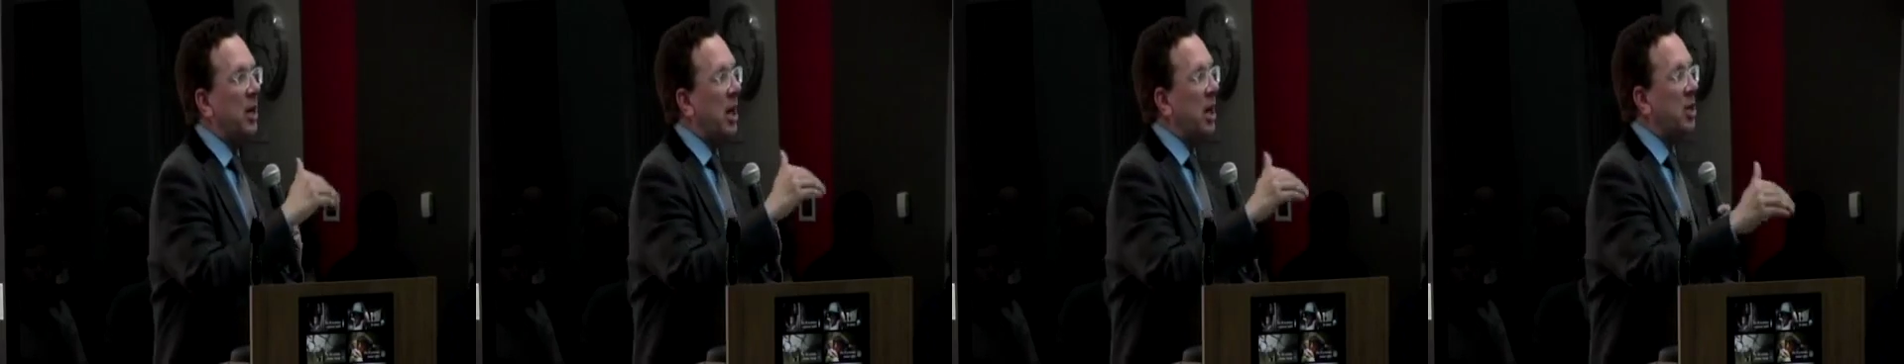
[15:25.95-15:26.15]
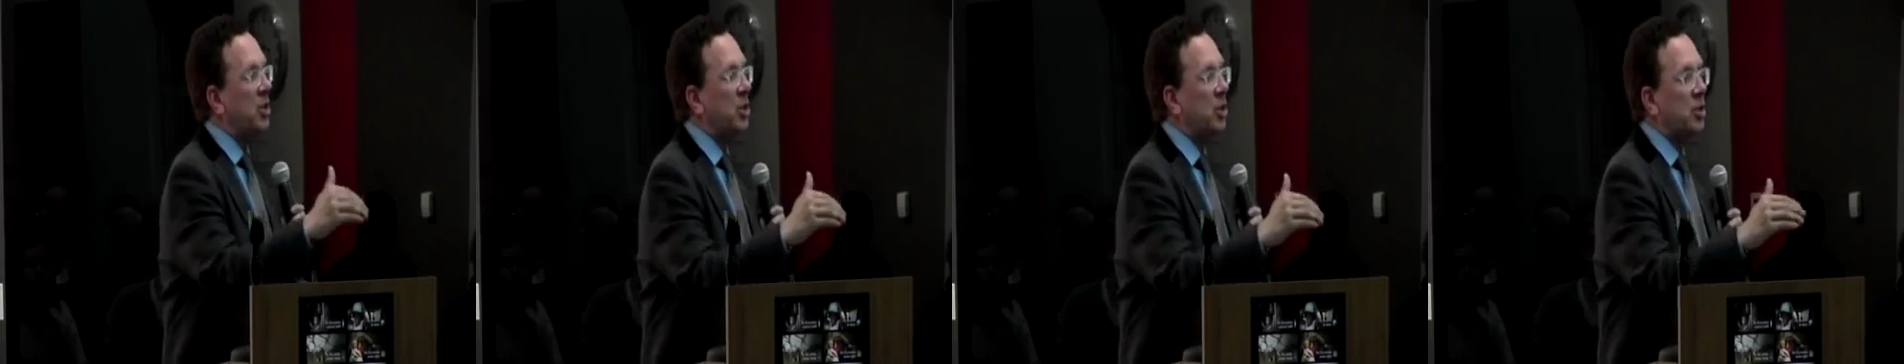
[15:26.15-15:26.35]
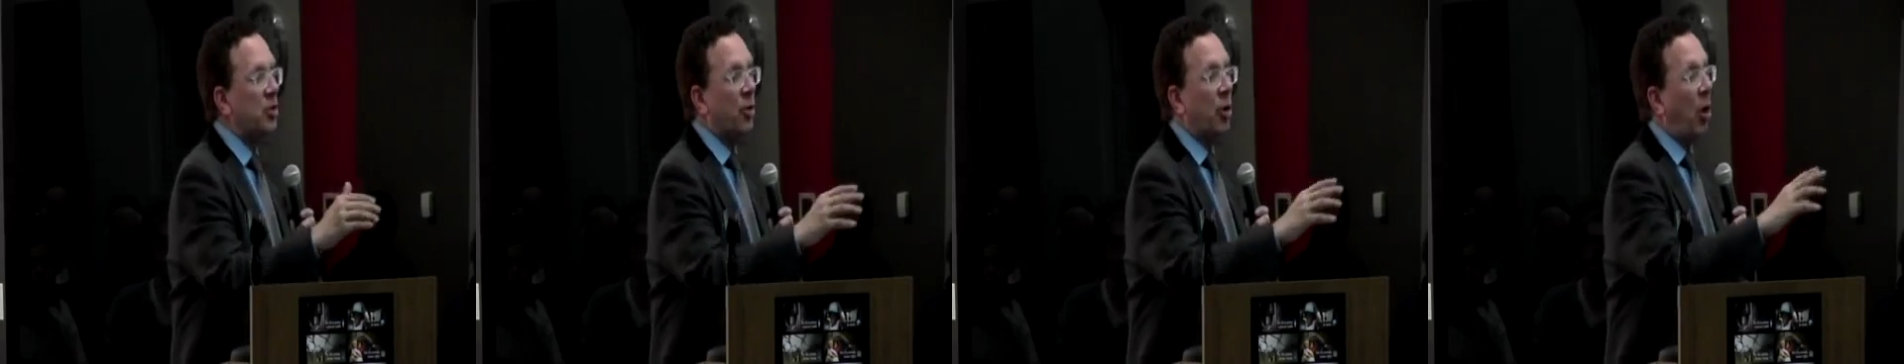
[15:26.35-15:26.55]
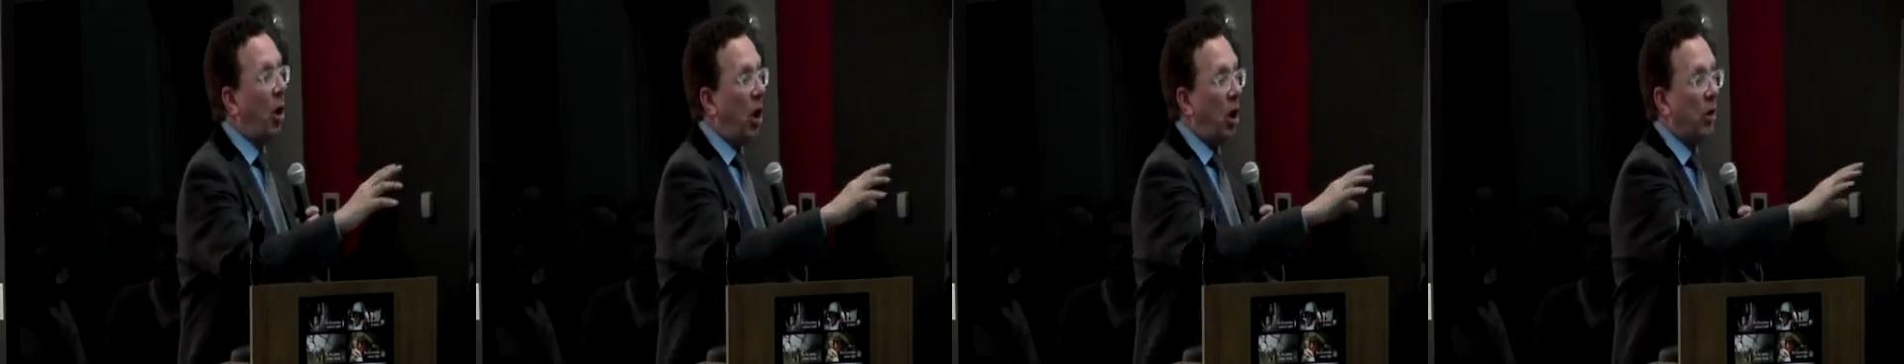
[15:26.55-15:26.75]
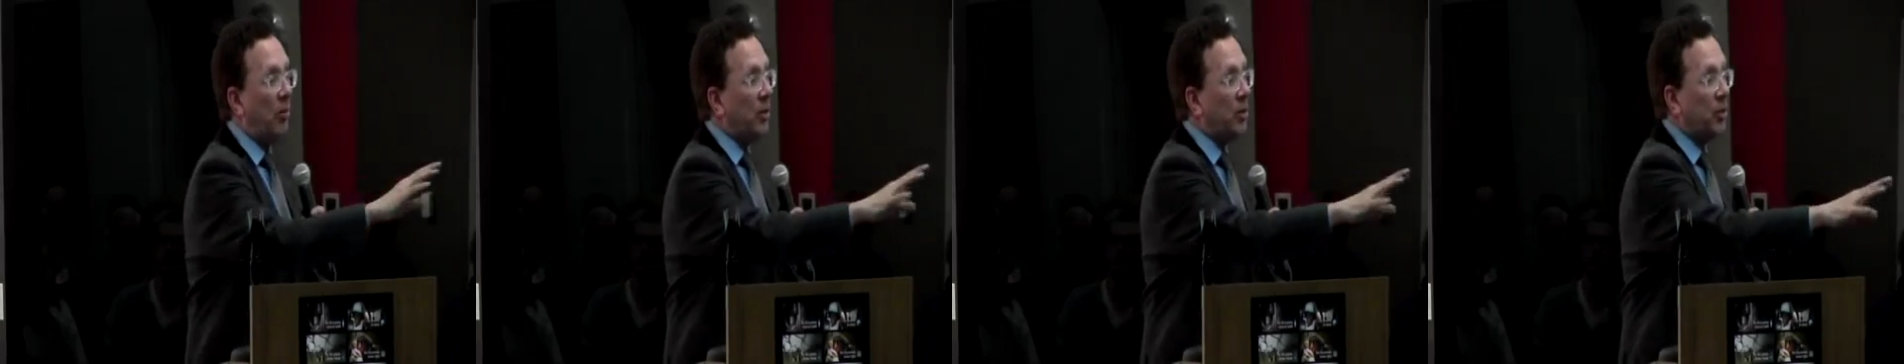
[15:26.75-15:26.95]
Nations, for
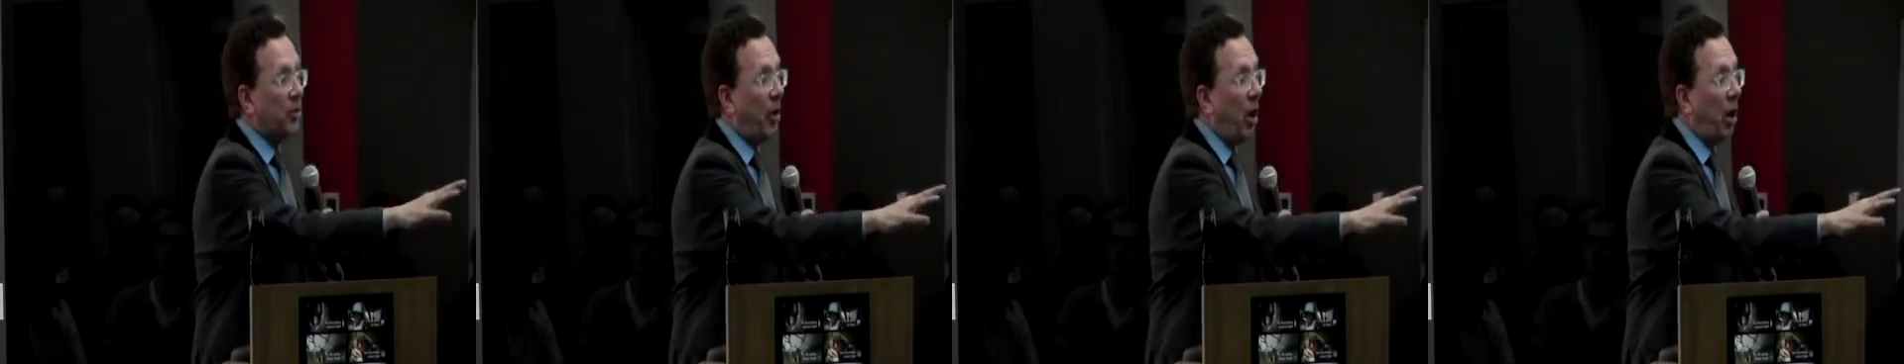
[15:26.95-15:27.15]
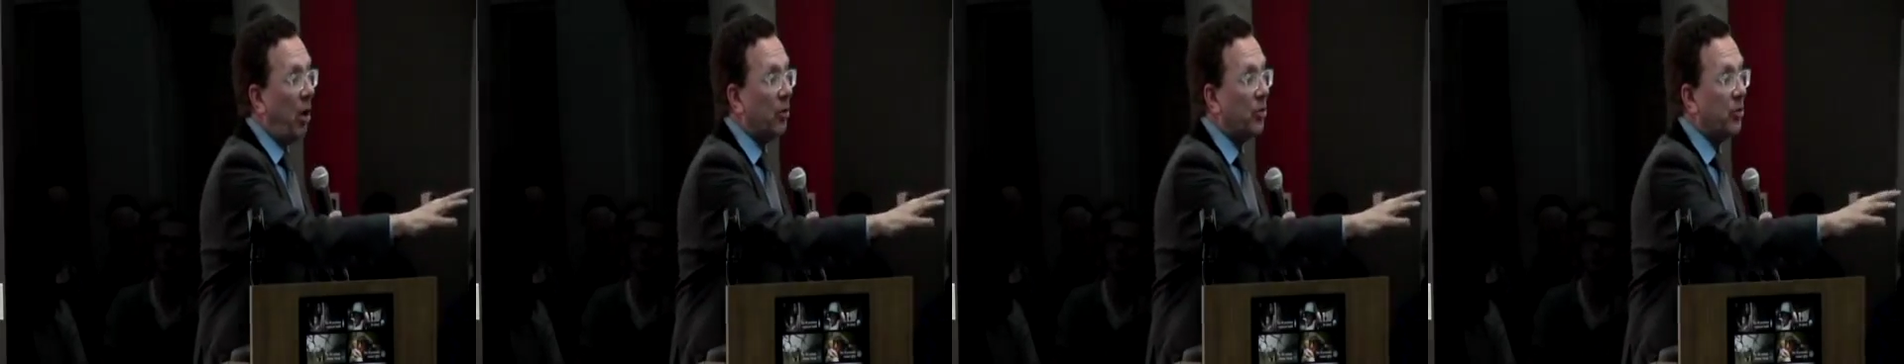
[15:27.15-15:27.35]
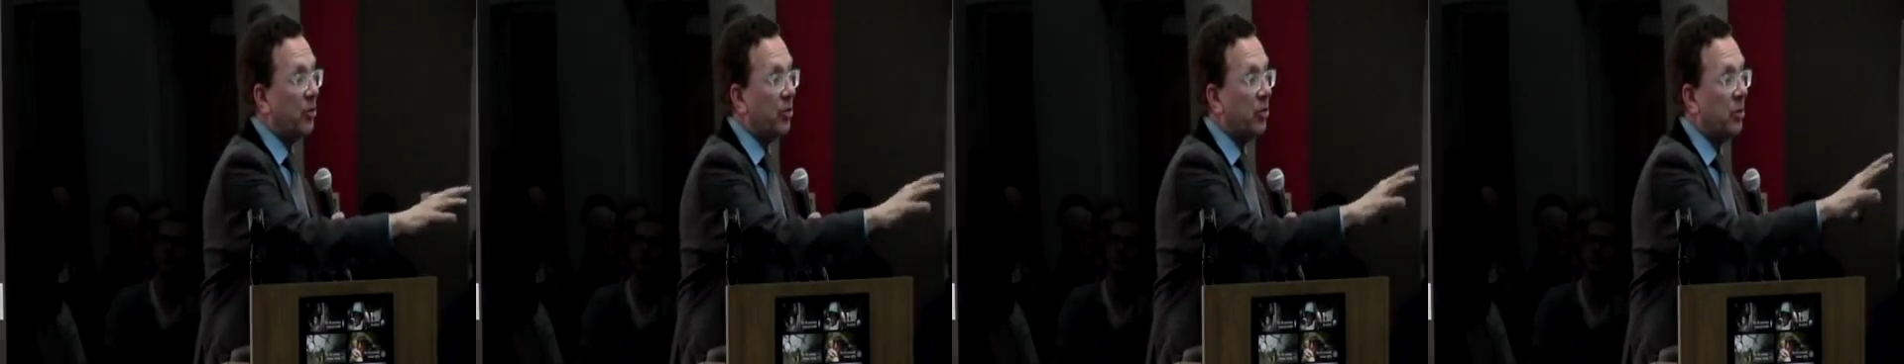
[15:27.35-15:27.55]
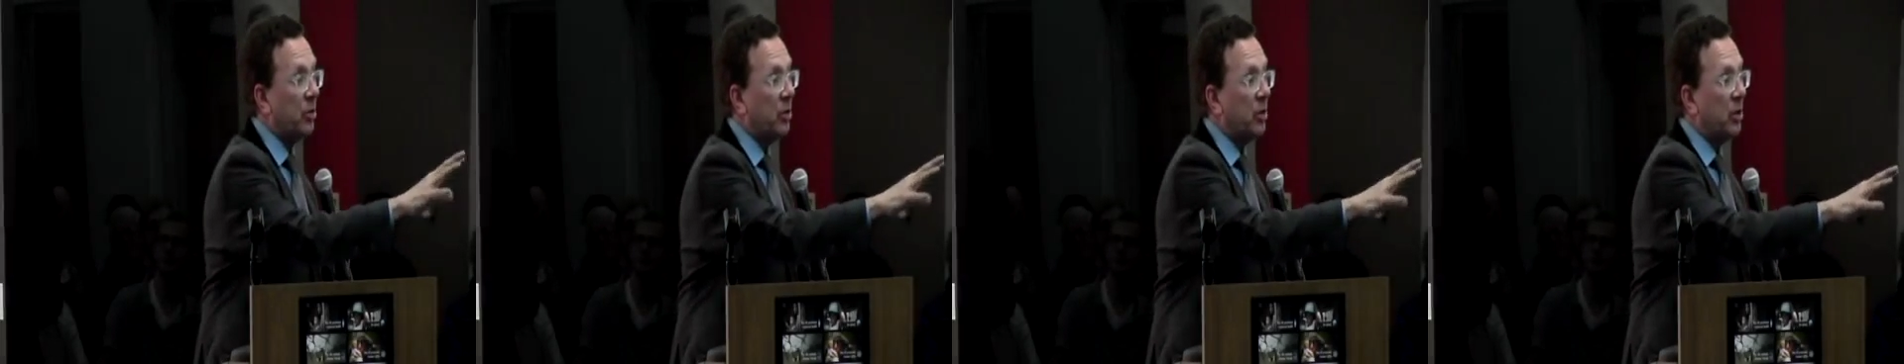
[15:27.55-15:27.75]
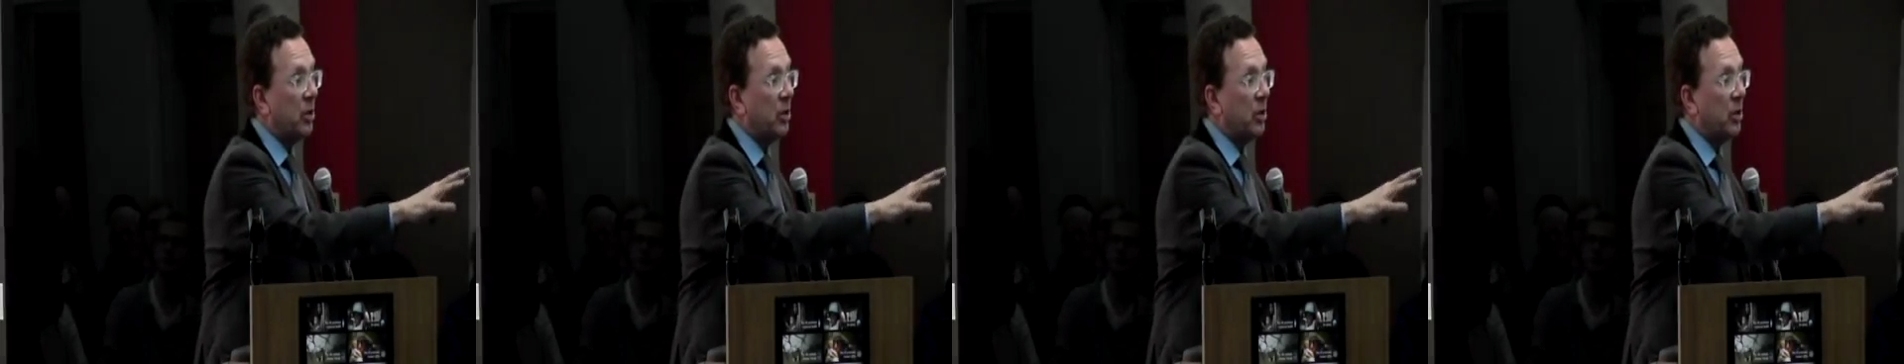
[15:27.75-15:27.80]
all of its faults